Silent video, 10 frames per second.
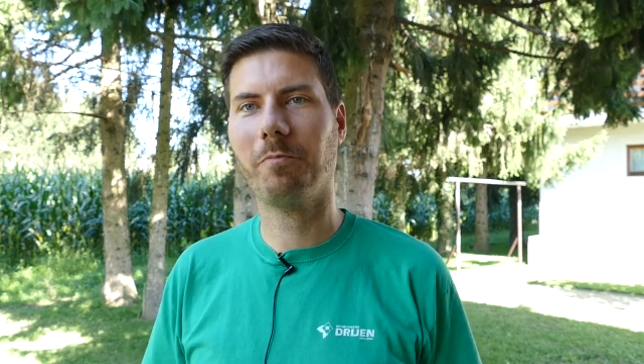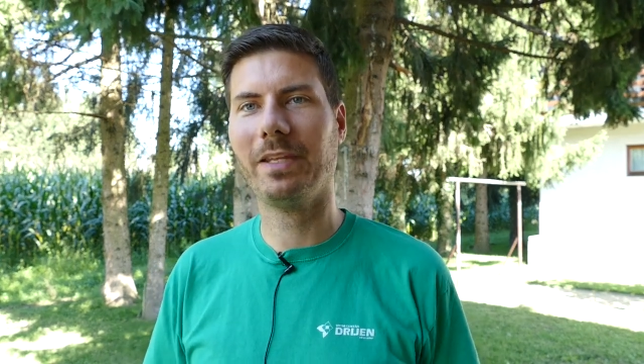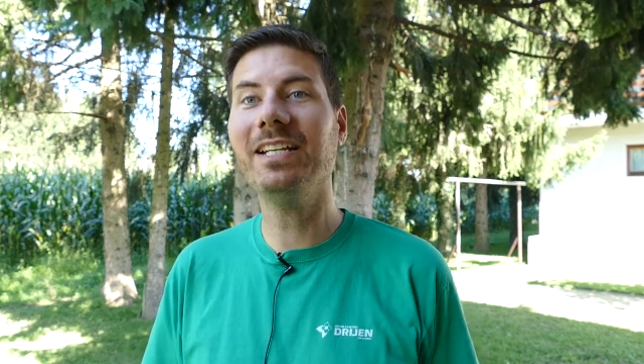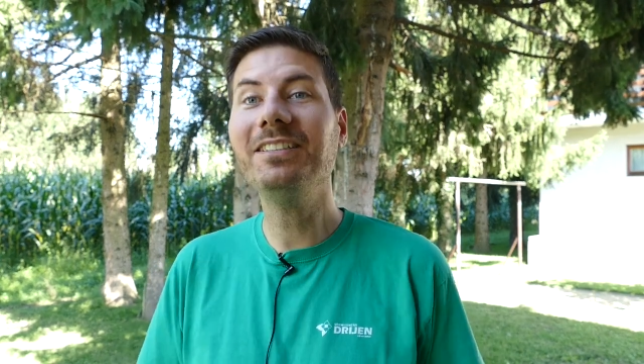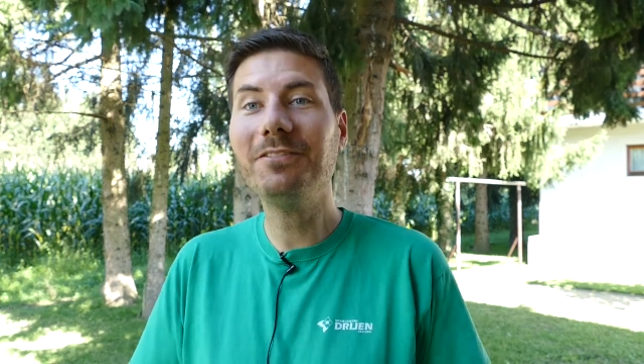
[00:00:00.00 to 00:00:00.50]

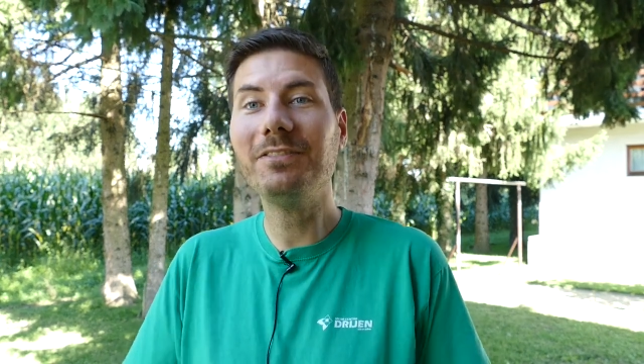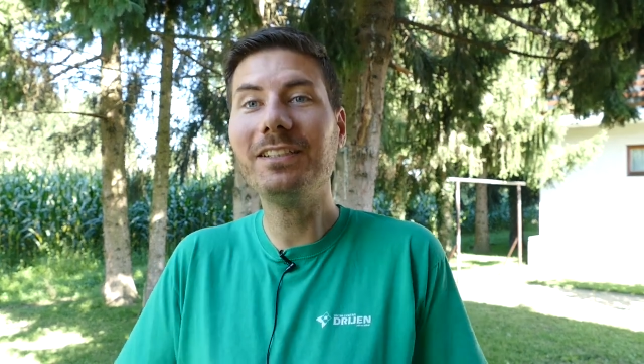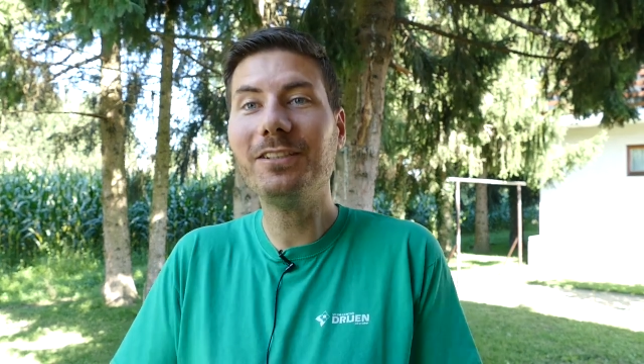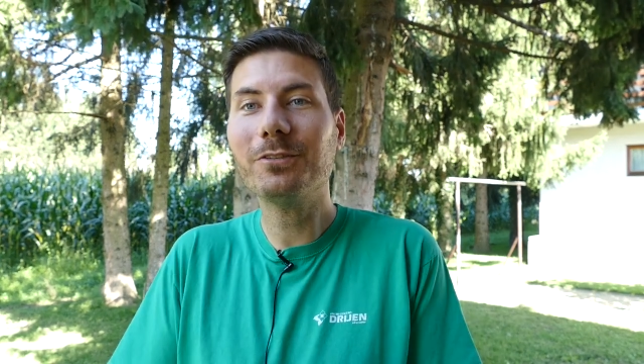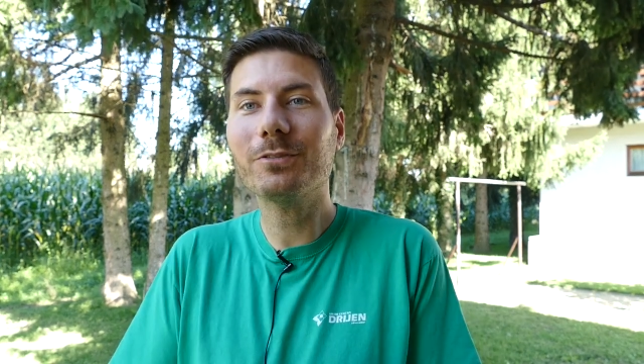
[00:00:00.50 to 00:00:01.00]
And the
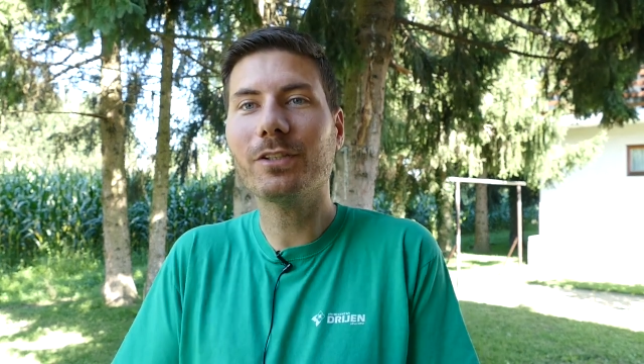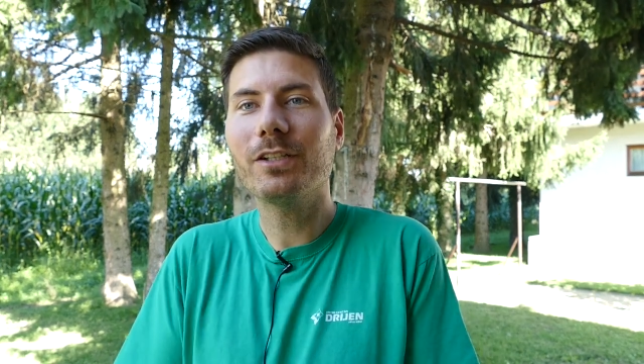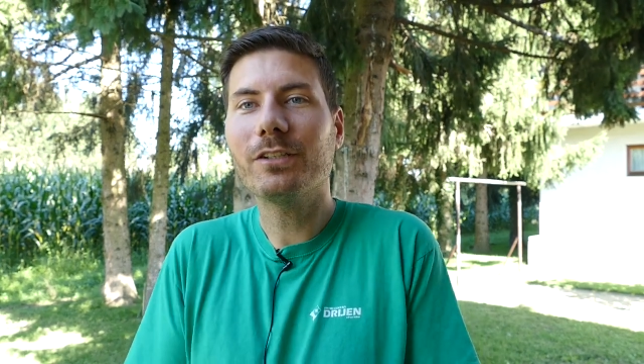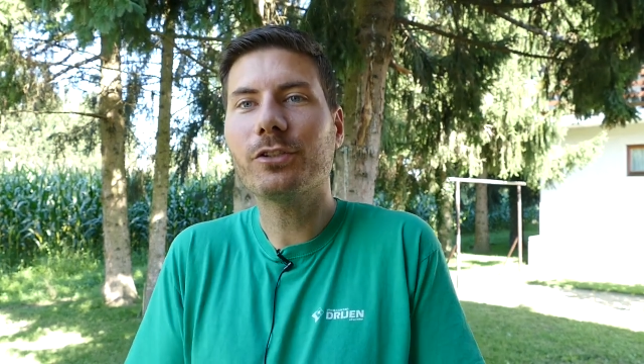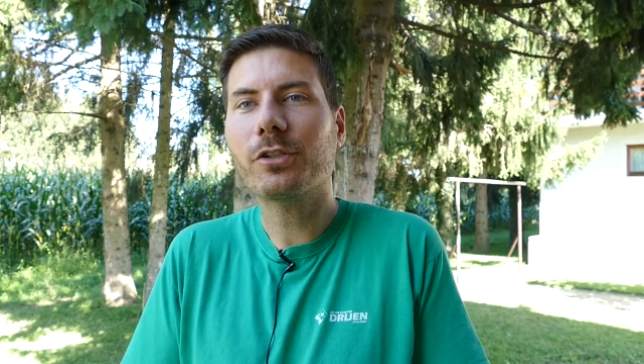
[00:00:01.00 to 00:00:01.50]
videos
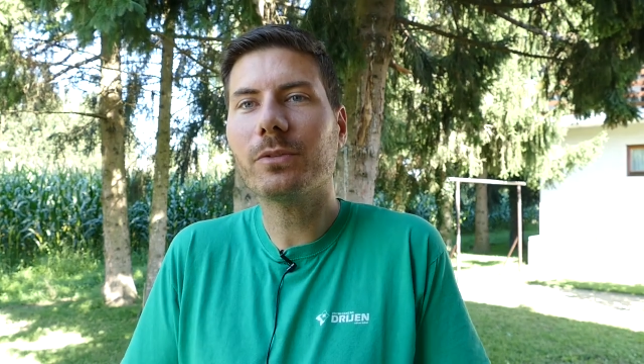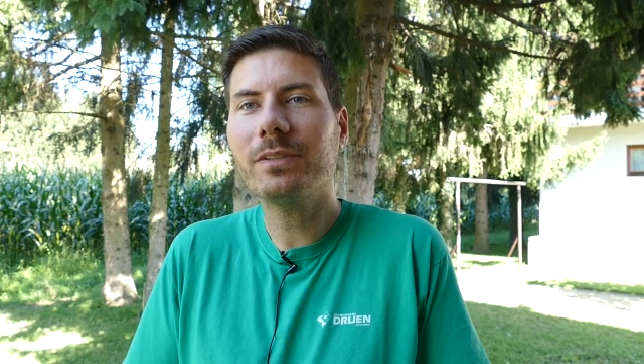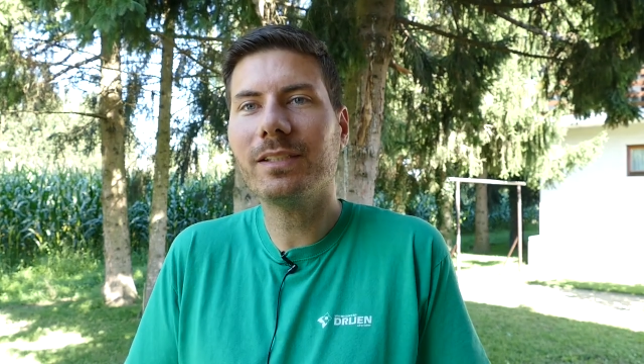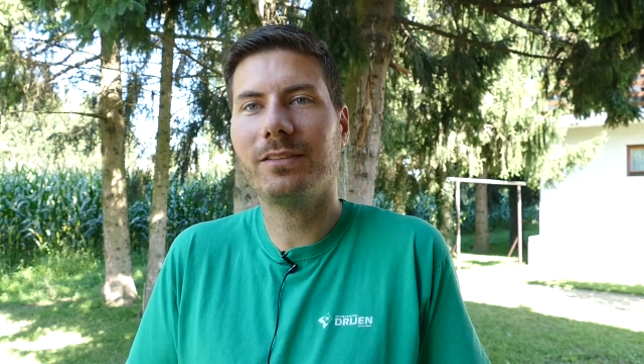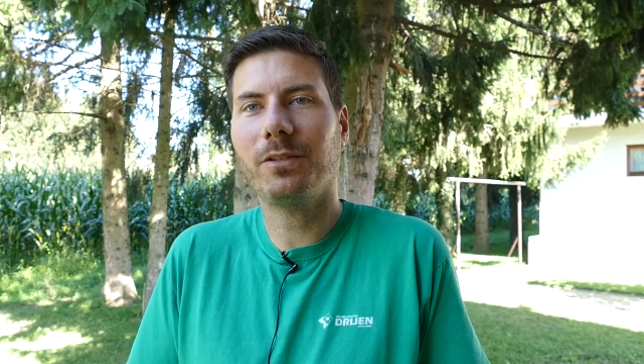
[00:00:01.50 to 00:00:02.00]
show
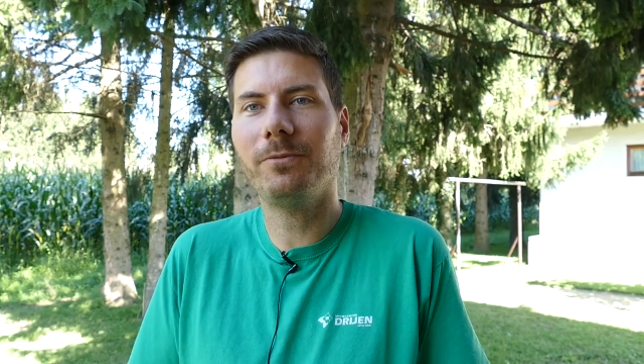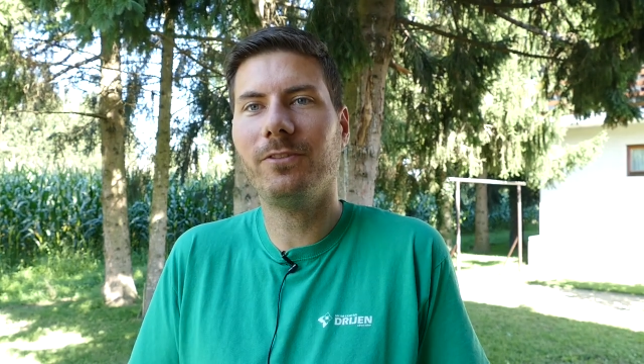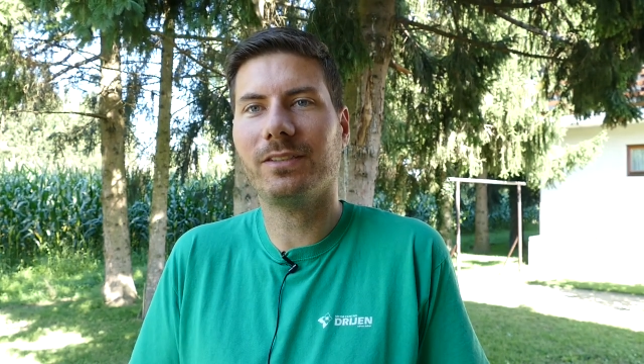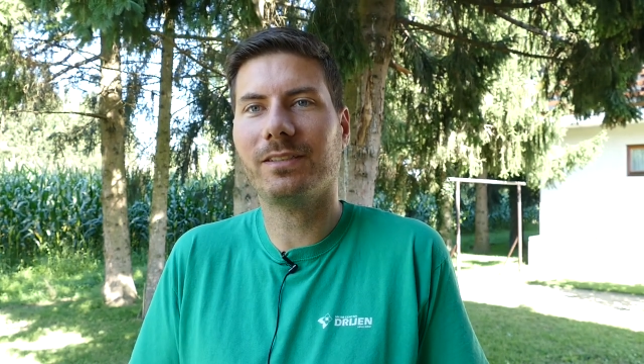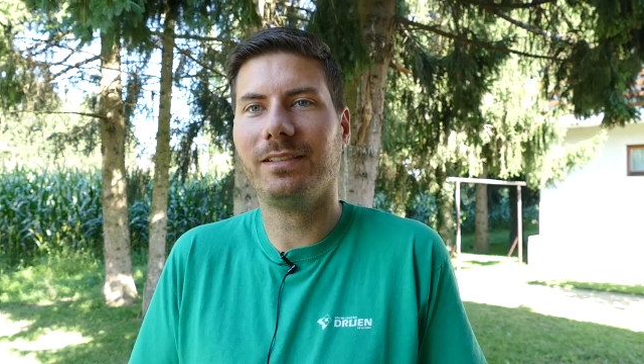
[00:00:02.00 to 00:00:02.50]
that
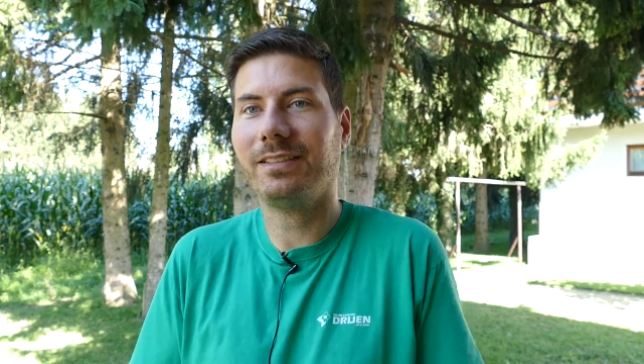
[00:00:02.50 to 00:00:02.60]
obviously.